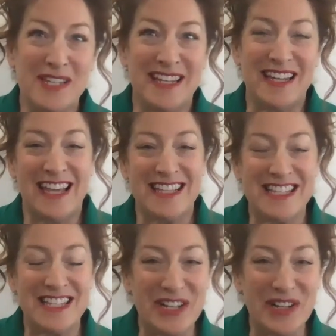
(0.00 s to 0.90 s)
today's
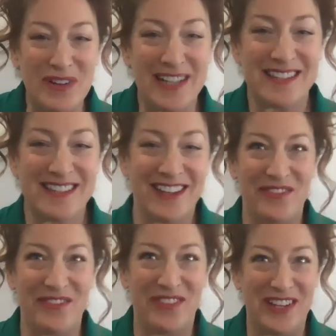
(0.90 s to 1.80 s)
Chick Quest
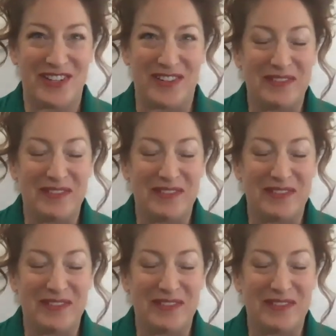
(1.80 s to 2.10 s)
adventure.